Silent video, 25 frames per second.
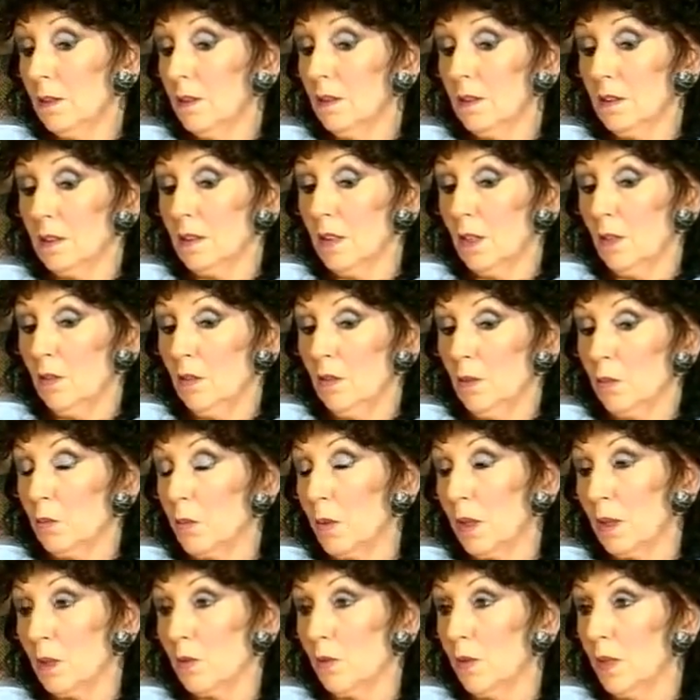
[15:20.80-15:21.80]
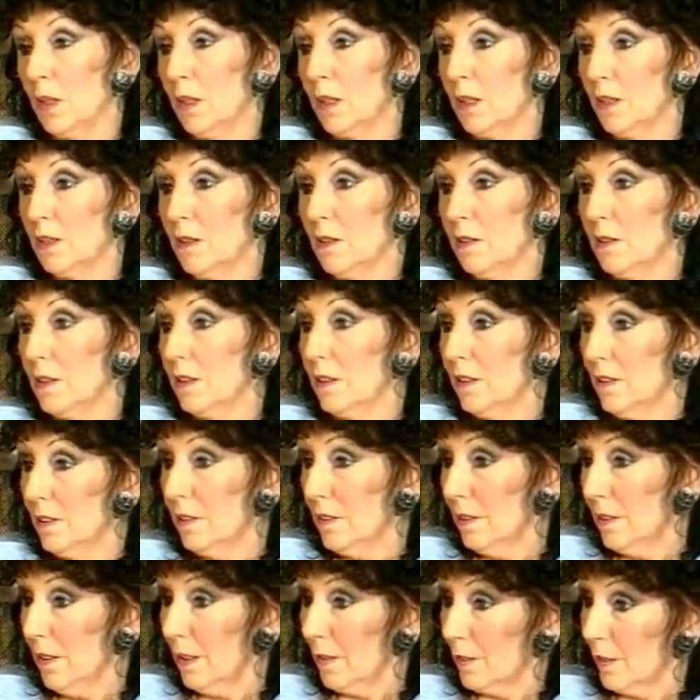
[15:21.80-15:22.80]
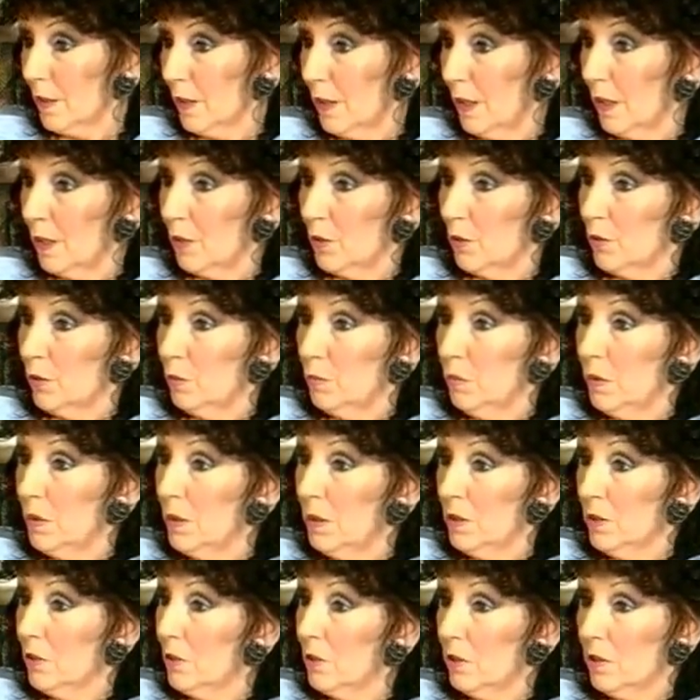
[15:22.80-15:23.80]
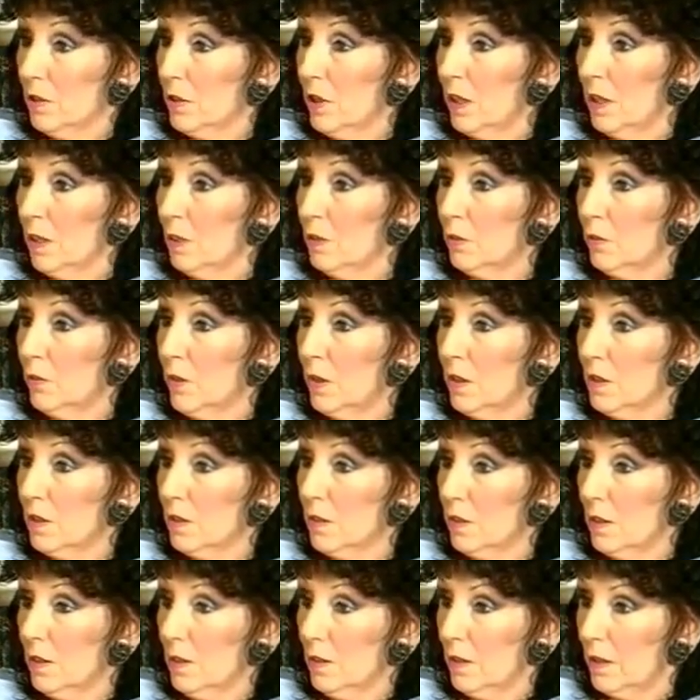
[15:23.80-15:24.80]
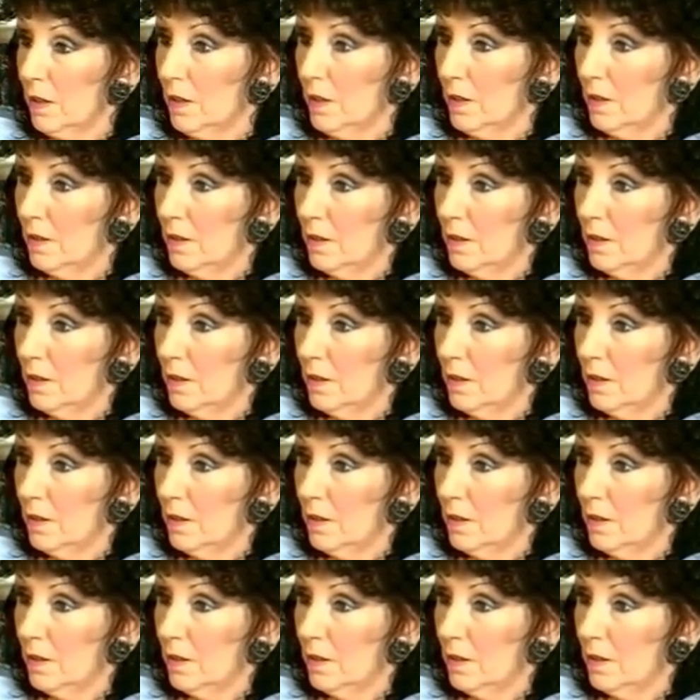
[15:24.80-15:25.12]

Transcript: it's the only way, really, isn't it? It is another country, but it's just out of our sight.